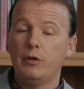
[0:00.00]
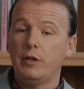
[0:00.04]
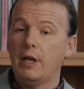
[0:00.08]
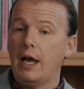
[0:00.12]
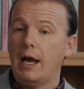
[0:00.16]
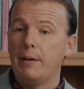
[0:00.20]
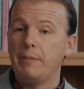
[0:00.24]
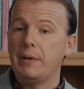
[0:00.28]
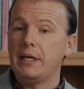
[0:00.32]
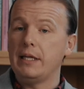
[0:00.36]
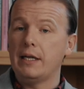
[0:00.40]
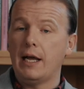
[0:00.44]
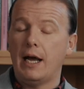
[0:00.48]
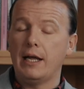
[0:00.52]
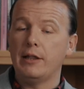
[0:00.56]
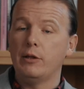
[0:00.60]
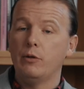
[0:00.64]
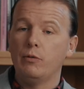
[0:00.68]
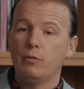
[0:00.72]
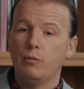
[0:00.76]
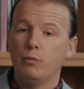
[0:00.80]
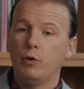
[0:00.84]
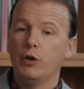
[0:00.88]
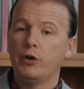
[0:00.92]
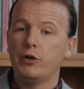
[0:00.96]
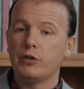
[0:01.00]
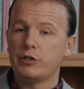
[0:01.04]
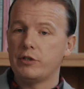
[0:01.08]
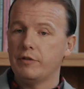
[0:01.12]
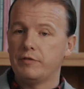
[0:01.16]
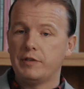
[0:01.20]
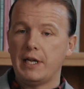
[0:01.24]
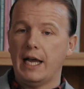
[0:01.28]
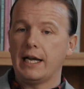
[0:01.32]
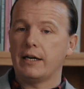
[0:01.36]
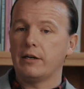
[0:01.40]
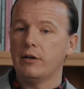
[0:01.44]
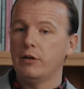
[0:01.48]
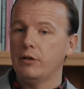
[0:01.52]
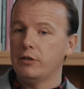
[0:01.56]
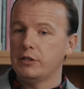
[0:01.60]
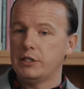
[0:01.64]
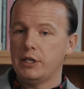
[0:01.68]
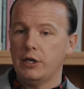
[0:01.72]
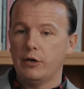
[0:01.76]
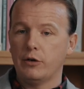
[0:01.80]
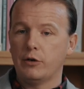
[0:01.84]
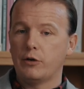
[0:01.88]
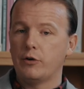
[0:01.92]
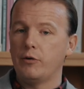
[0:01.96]
I mean, and the wonders of
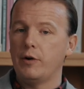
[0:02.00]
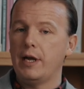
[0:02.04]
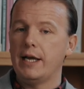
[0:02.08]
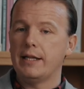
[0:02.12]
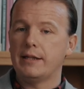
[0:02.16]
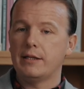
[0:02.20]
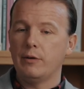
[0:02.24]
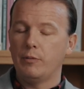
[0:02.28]
technology are great,